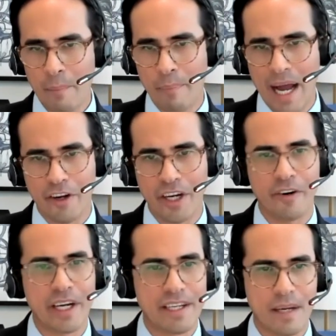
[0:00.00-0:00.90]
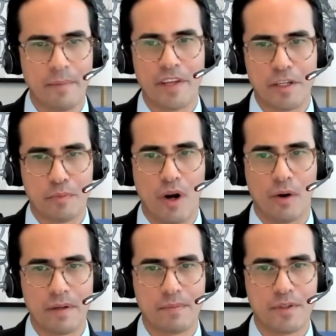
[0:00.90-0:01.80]
pioneering some of these
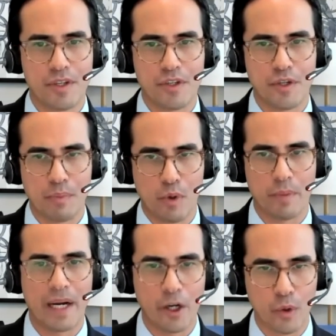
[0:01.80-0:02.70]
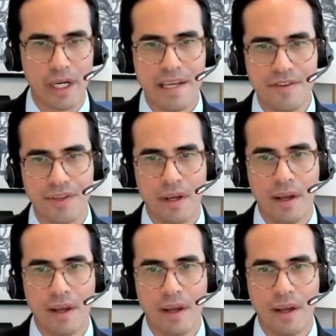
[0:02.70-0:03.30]
programs to support minorities,